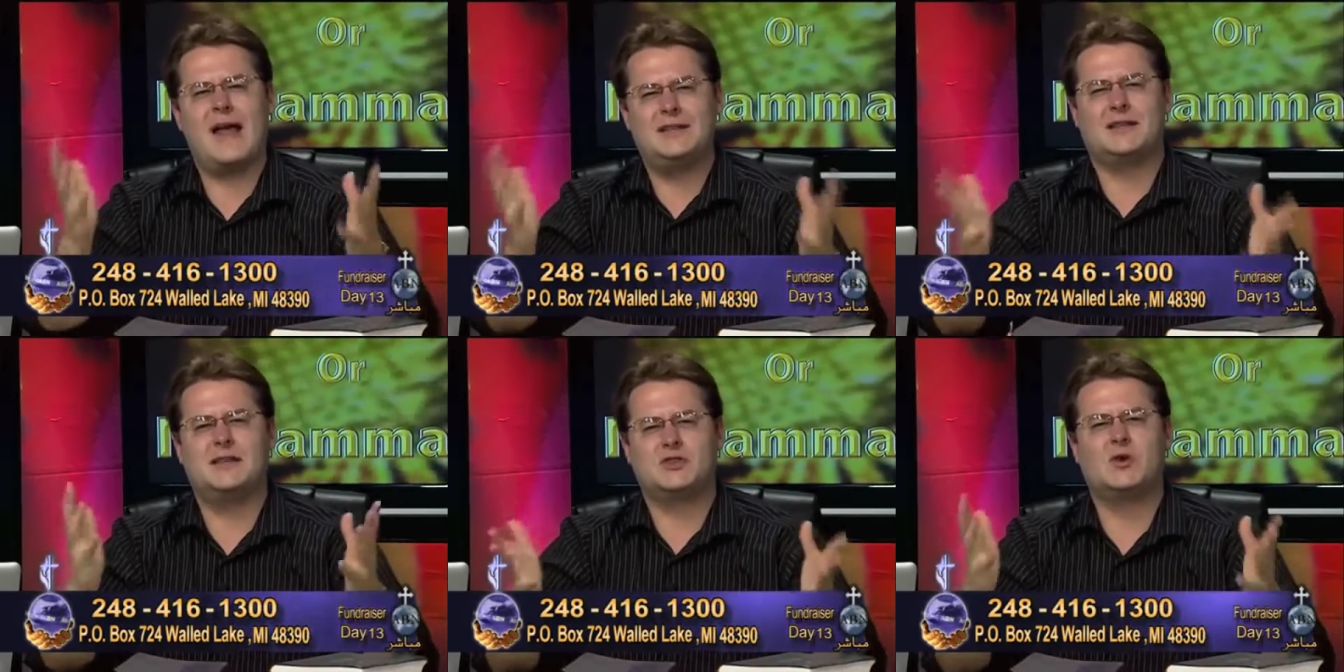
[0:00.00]

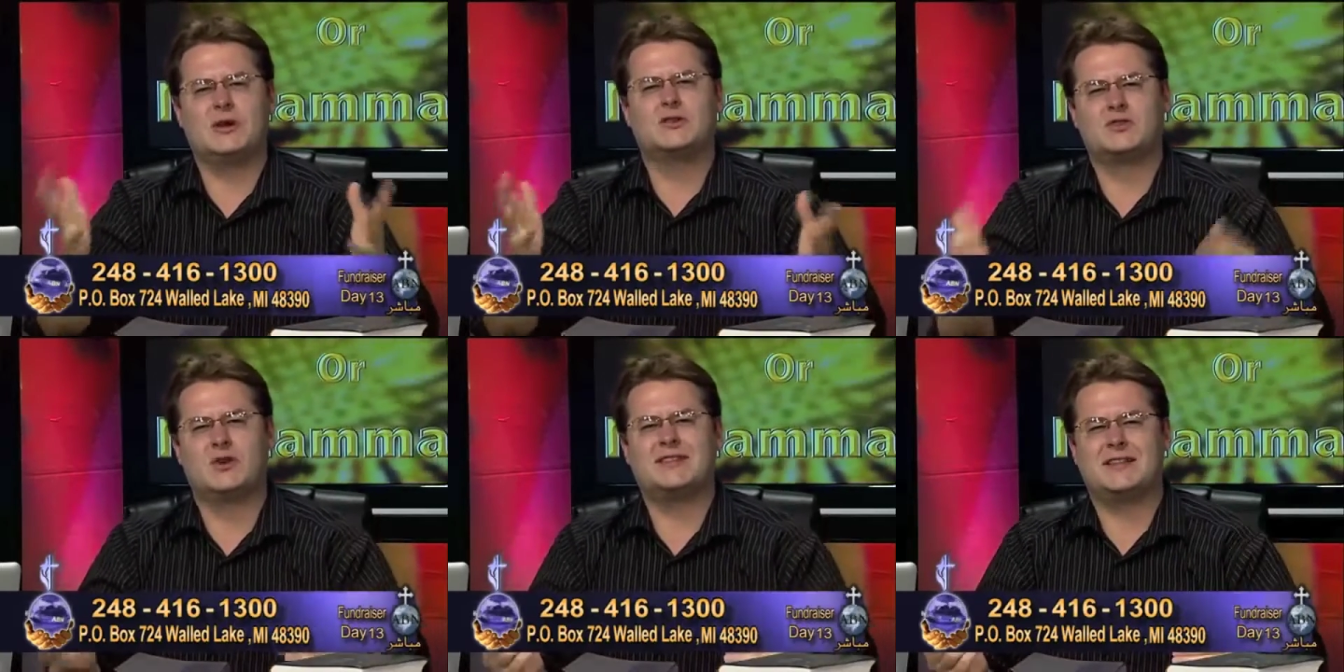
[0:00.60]
ancient historical
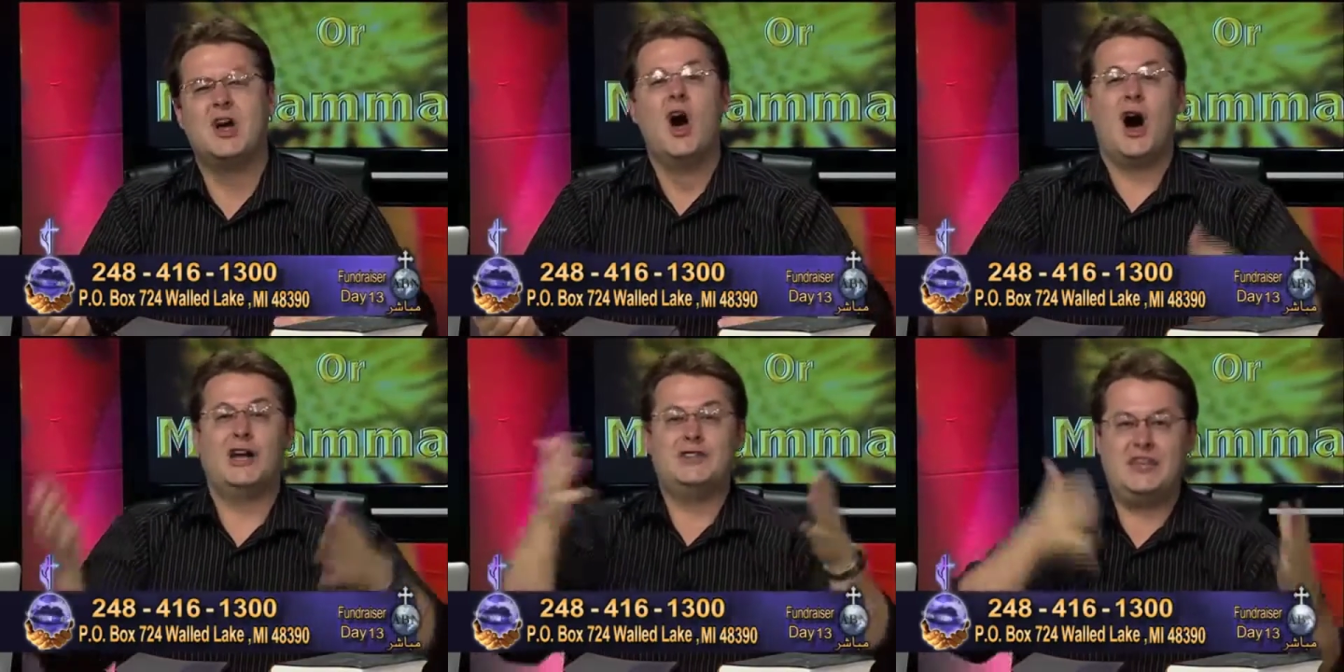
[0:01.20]
sources
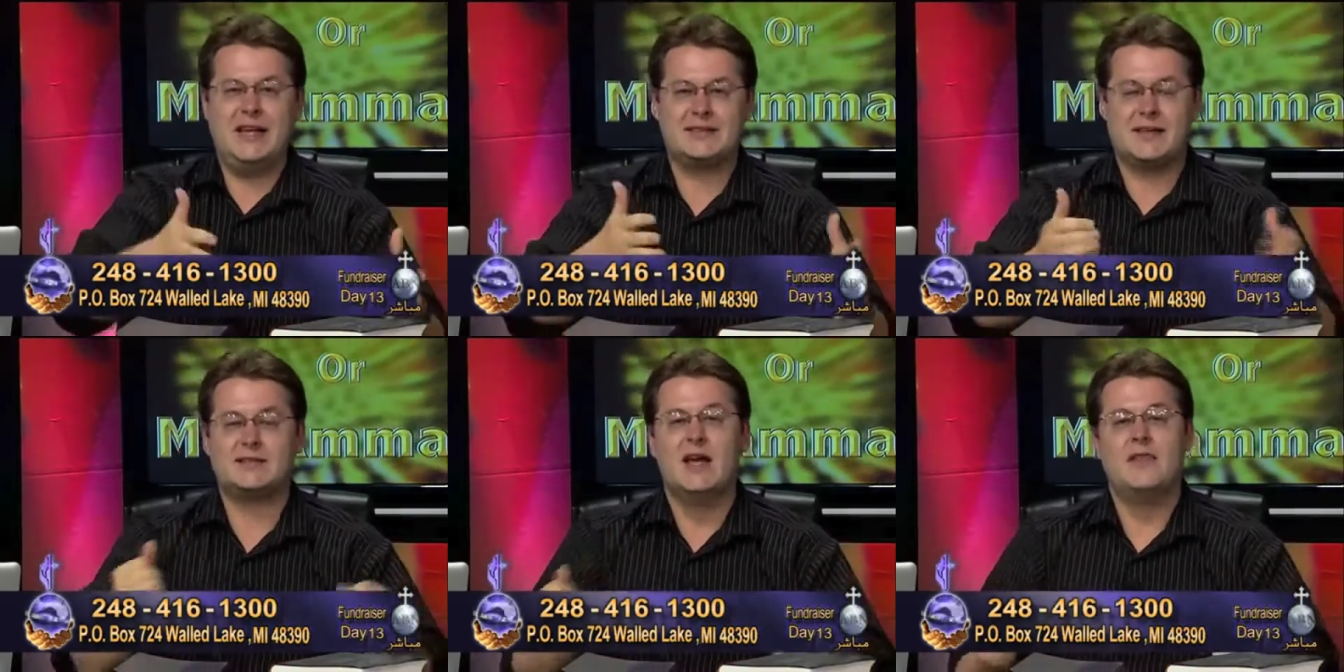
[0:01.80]
on
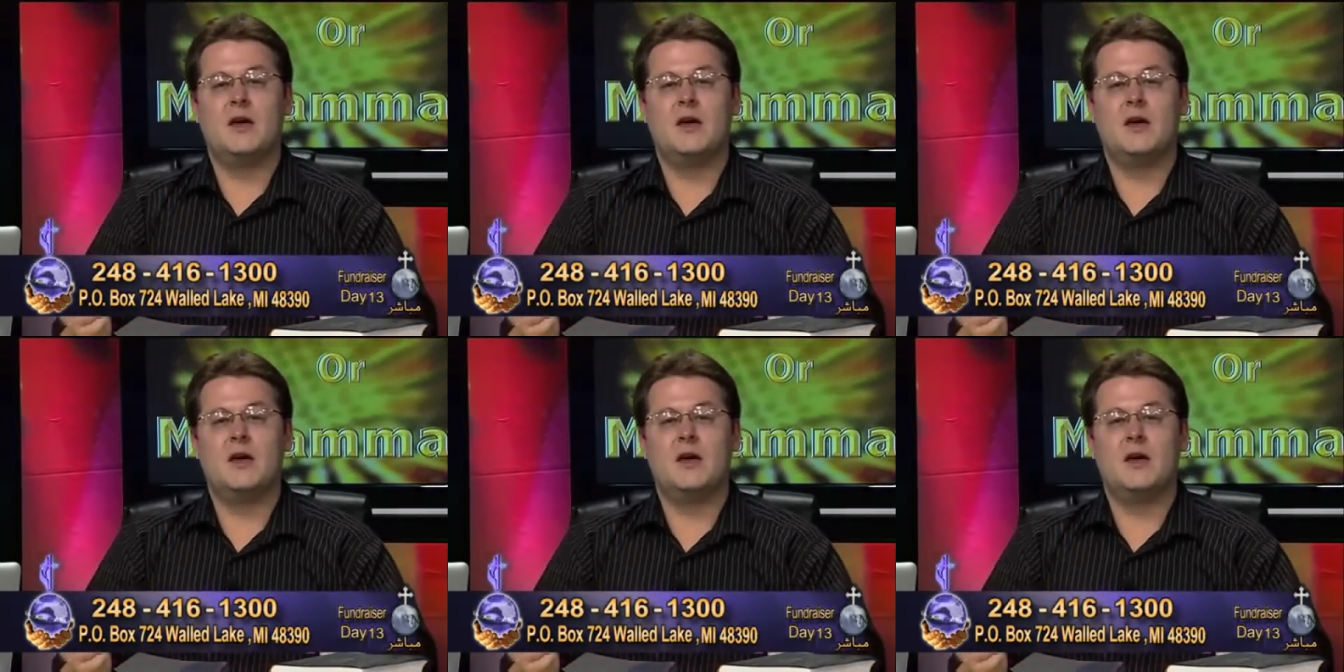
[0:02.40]
Jesus